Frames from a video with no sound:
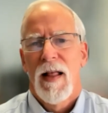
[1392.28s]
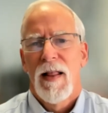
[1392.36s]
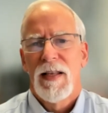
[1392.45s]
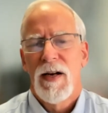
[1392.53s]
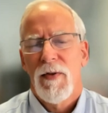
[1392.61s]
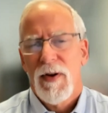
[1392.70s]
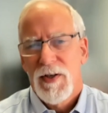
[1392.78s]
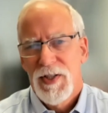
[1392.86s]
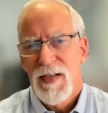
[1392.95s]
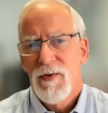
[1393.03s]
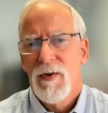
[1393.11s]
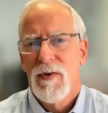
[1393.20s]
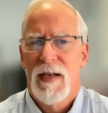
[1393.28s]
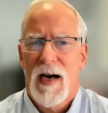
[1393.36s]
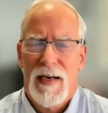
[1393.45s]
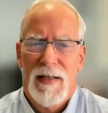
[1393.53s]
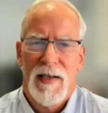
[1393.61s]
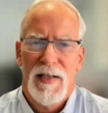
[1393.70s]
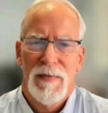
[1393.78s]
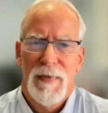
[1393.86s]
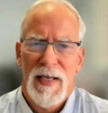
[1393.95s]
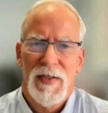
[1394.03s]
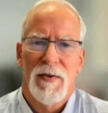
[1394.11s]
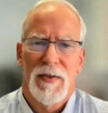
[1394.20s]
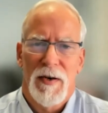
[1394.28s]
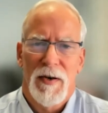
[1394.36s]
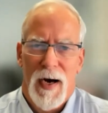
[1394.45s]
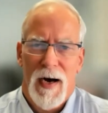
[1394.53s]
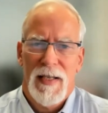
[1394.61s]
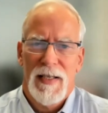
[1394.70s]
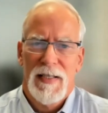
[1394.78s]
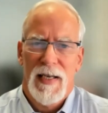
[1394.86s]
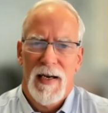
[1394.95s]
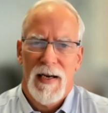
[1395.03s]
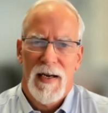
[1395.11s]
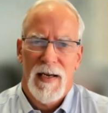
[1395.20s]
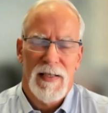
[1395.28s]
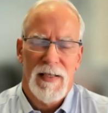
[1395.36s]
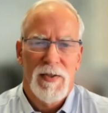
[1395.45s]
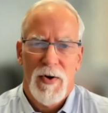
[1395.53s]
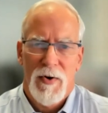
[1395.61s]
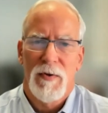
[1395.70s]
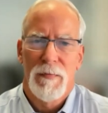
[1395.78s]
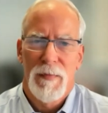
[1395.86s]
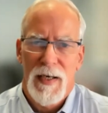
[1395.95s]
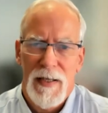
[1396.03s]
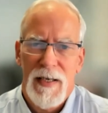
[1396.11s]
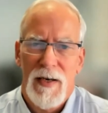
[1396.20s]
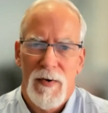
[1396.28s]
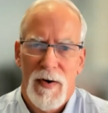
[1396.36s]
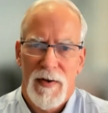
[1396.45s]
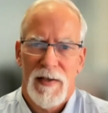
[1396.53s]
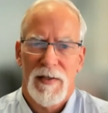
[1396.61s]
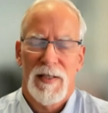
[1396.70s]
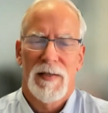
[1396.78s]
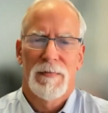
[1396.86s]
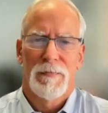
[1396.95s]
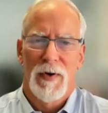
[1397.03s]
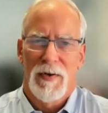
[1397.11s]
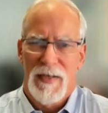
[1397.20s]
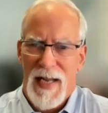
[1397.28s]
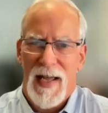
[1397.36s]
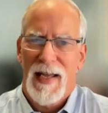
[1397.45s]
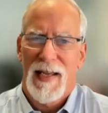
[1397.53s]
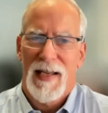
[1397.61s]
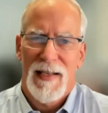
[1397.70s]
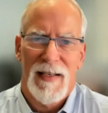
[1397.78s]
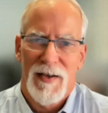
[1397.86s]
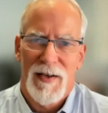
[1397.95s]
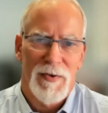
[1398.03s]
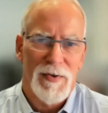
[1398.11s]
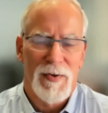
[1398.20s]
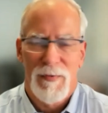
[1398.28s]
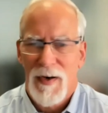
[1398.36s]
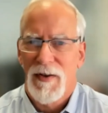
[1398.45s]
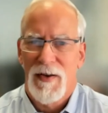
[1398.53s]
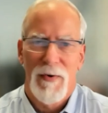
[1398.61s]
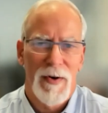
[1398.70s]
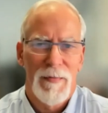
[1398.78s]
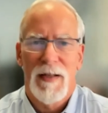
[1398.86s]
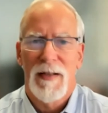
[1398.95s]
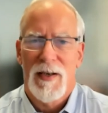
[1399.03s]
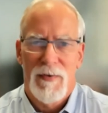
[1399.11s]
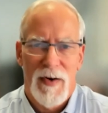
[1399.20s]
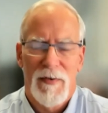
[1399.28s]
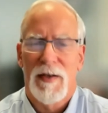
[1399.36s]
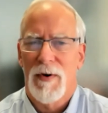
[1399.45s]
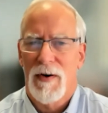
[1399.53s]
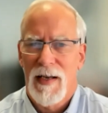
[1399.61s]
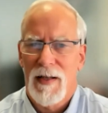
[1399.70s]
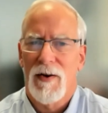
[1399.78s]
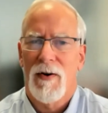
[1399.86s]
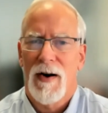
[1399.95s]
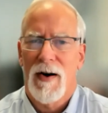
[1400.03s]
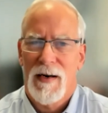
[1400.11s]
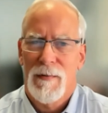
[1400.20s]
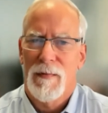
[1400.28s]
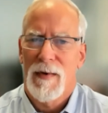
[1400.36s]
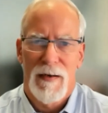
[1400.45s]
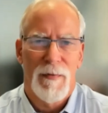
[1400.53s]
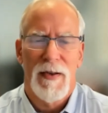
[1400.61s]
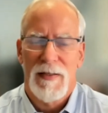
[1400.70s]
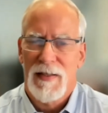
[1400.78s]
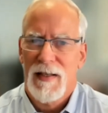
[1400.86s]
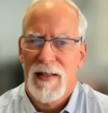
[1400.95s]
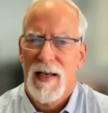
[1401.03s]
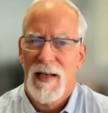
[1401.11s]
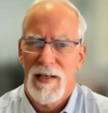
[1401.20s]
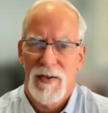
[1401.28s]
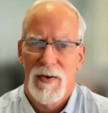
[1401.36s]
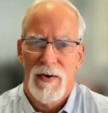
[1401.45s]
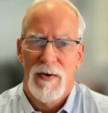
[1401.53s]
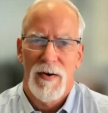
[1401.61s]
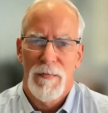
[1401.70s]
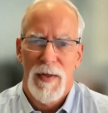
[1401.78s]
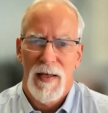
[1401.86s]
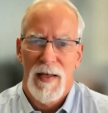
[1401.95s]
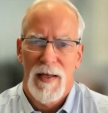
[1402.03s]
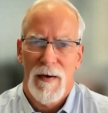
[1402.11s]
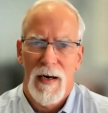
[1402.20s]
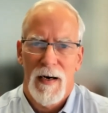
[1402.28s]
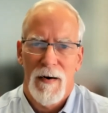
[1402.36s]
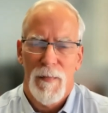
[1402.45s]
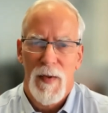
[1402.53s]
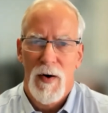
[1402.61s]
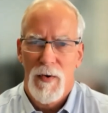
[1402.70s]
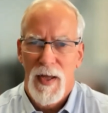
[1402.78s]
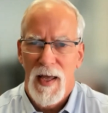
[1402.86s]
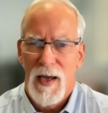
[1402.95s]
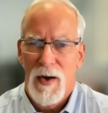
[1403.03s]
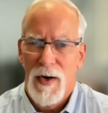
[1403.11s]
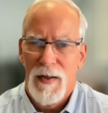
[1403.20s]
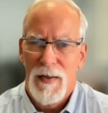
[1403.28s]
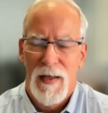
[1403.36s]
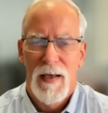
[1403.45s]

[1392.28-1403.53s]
You know, there are general guidelines based on your body size and total milli equivalents per day, you know, so roughly one milli equivalent per kilogram, uh, things like that, you're going to be um, okay with